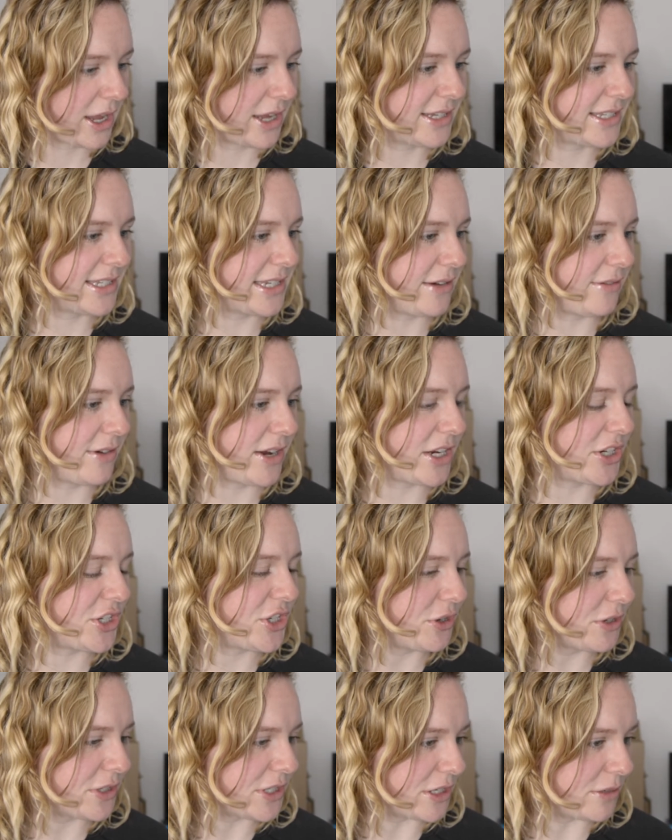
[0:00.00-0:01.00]
Siri,
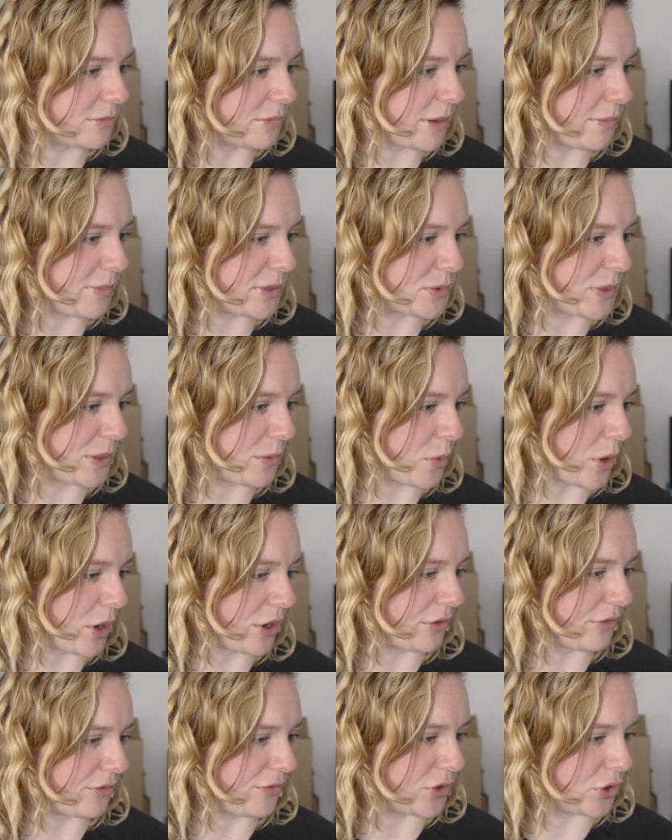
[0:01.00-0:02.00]
choose a number between 1
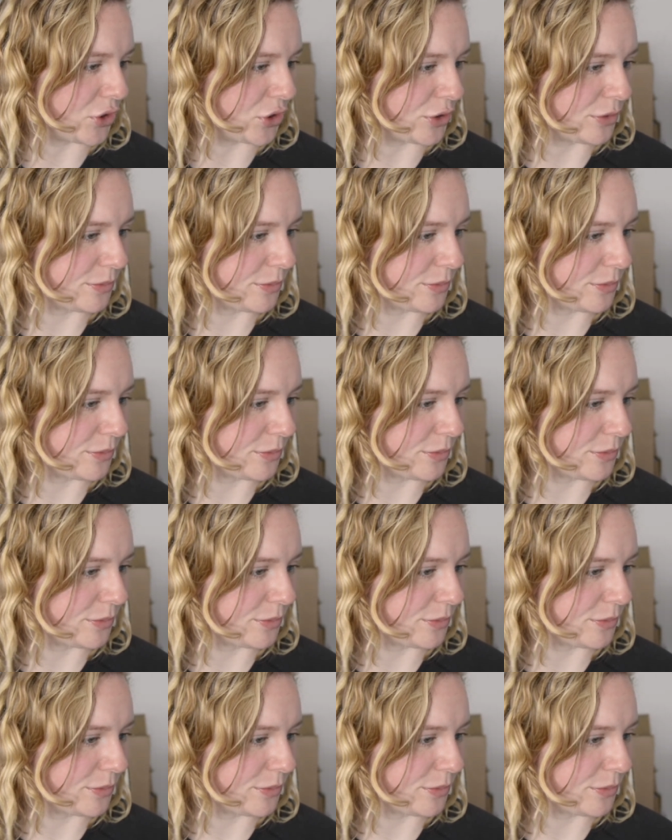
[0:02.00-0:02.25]
and 4.